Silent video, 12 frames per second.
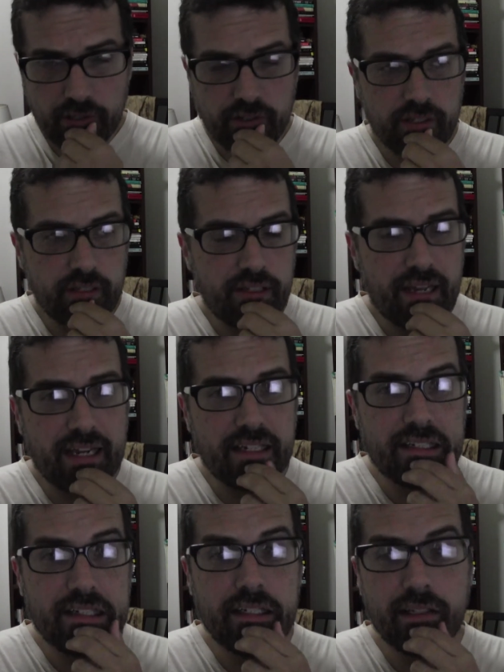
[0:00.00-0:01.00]
the
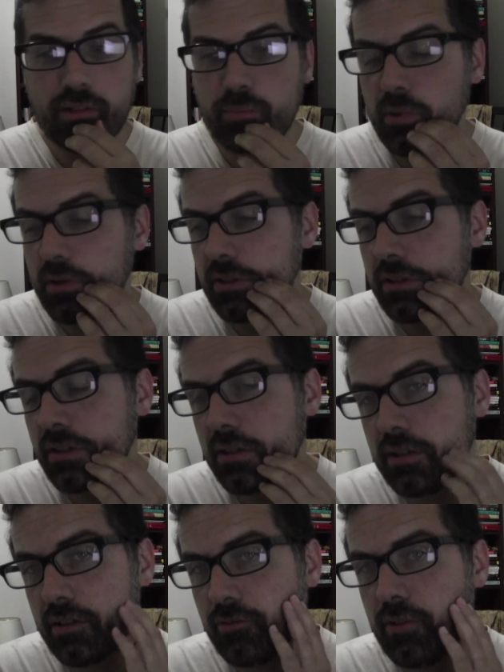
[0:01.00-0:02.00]
techniques, but
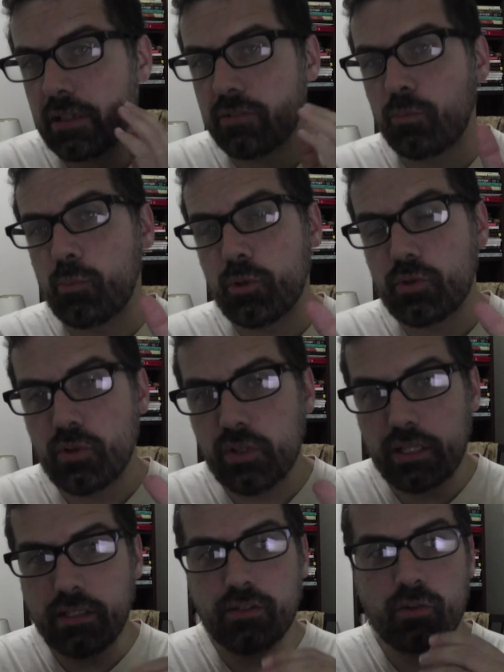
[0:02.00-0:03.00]
the effects, more so than
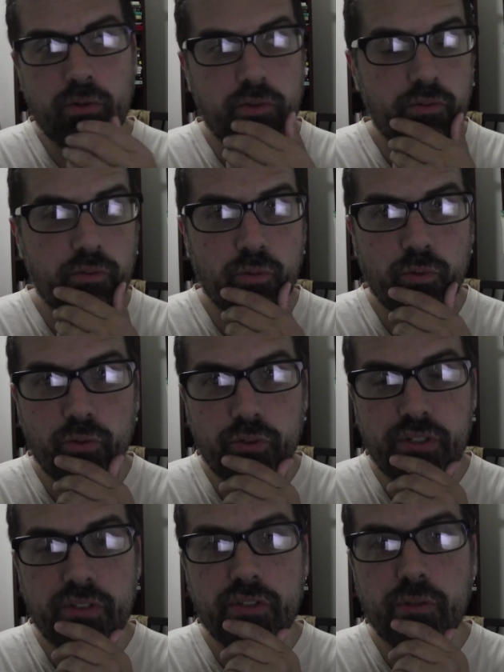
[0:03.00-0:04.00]
any sort of rule
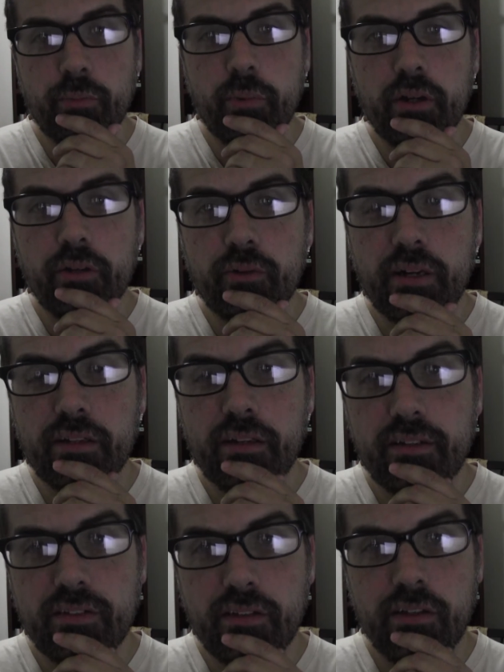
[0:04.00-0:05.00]
system, but
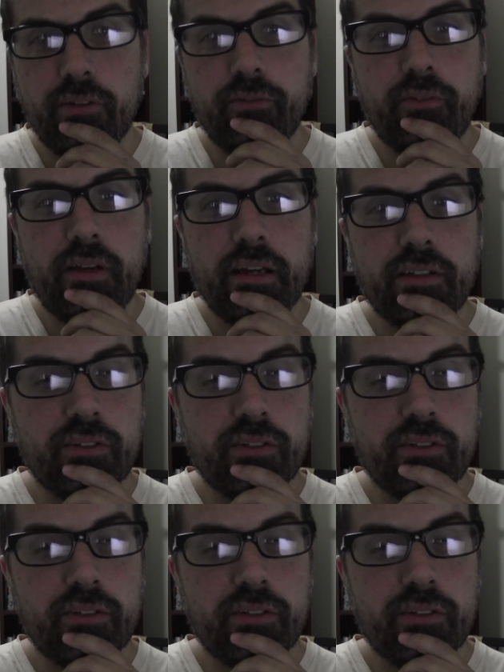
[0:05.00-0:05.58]
recognizing the effects.